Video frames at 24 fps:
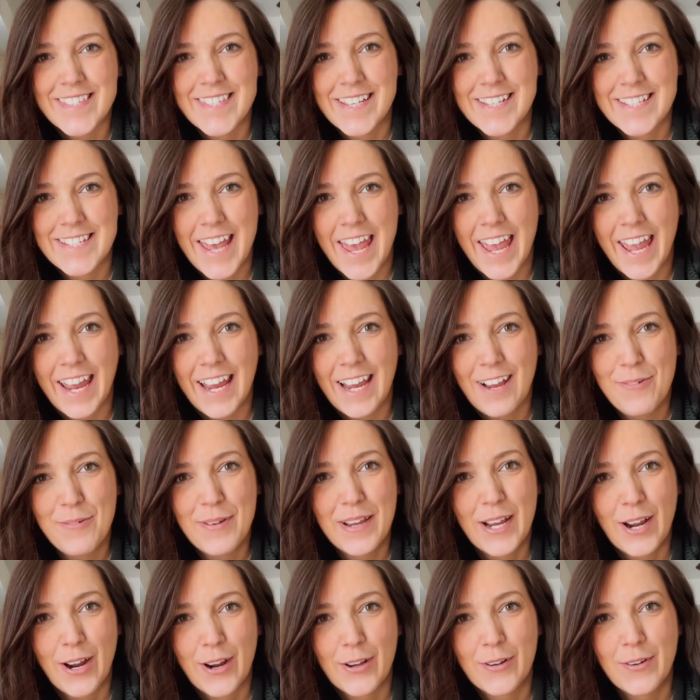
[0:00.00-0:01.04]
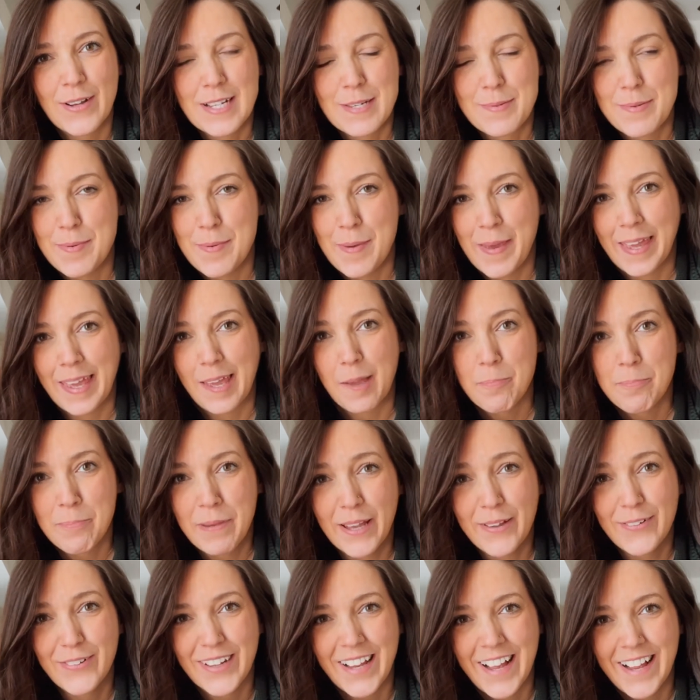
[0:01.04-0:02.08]
Today we are going to be making
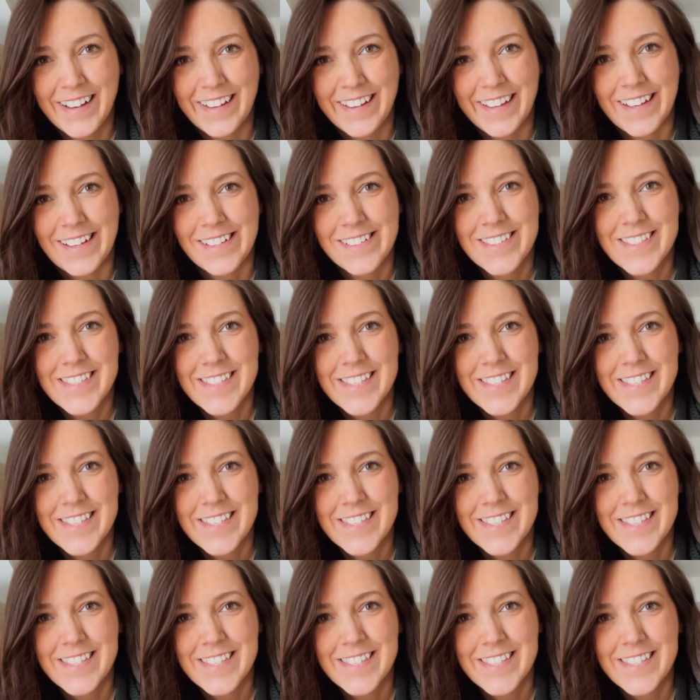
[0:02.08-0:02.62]
pickled onions.